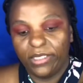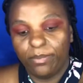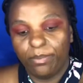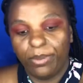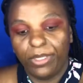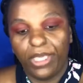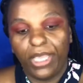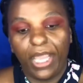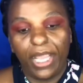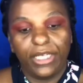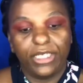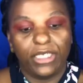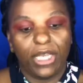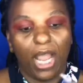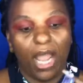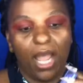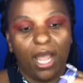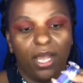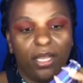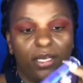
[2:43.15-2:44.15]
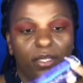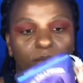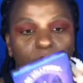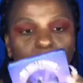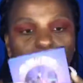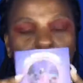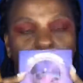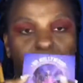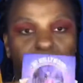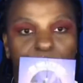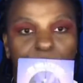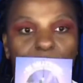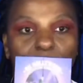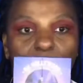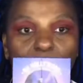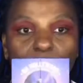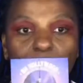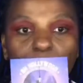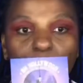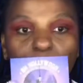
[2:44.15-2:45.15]
BH Hollywood
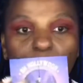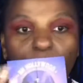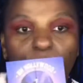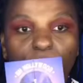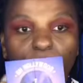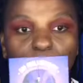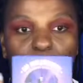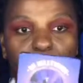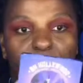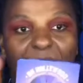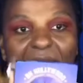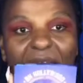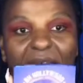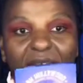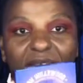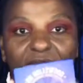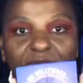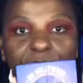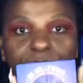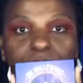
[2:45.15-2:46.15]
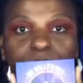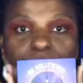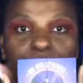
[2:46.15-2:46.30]
palette.